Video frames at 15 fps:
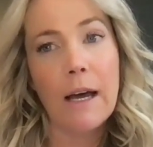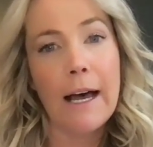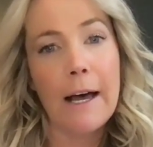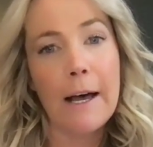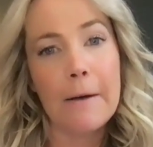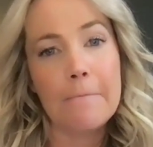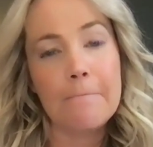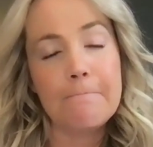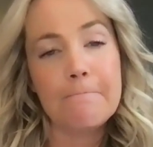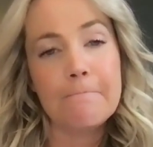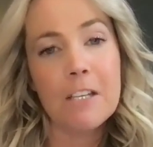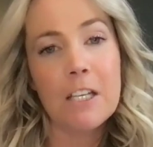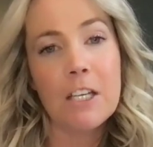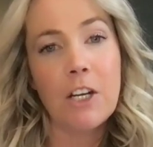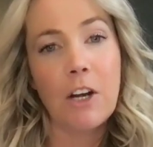
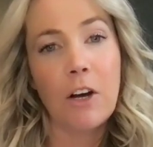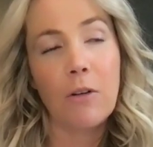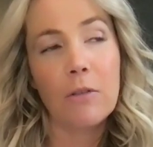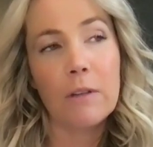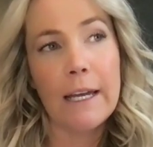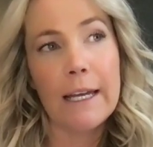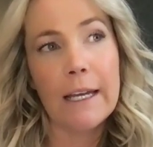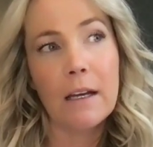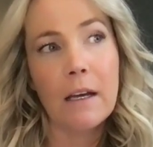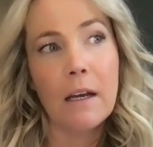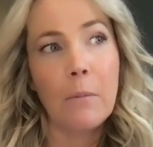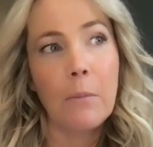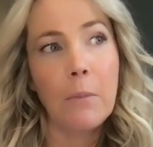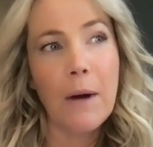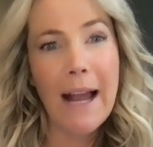like
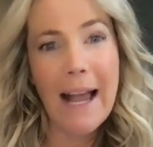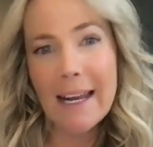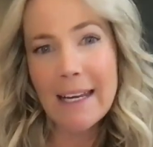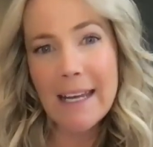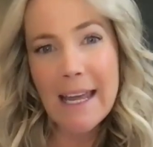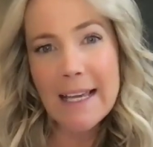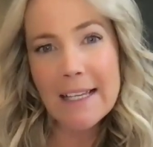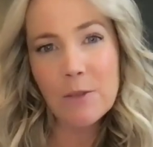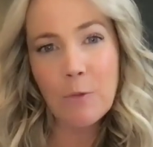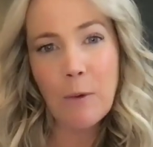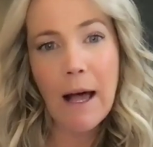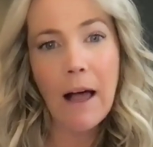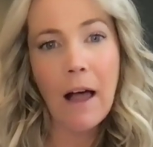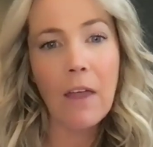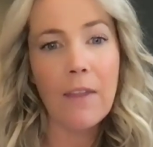brand it as
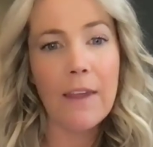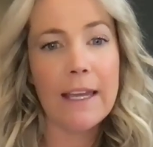well.